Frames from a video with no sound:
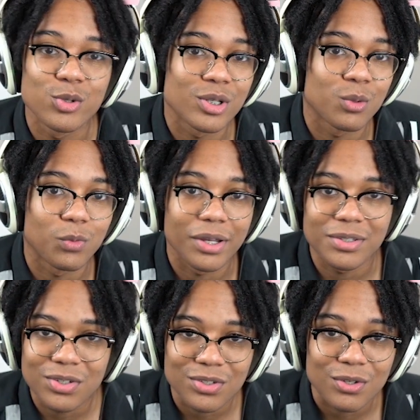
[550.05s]
using
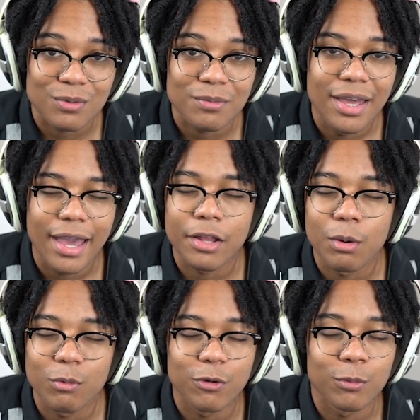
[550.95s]
racism and
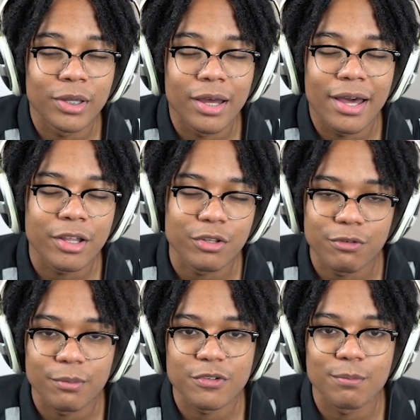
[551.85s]
homophobia and other
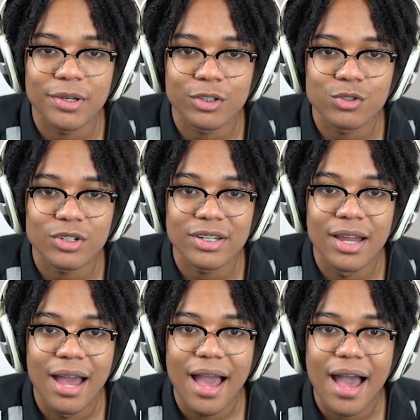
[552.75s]
forms of bigotry
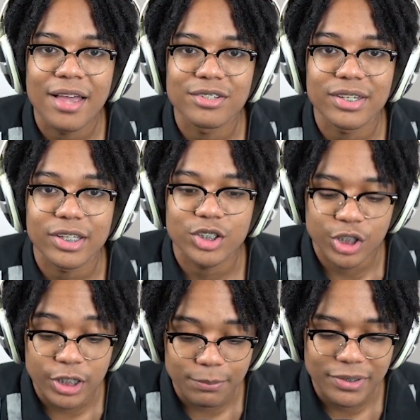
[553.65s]
as like a
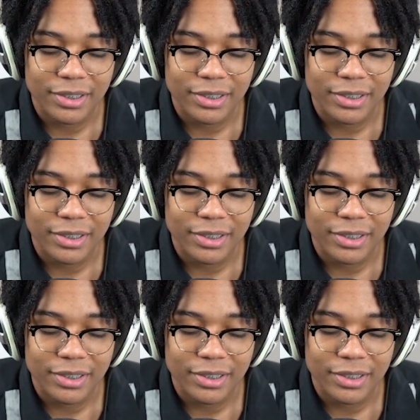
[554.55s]
cheap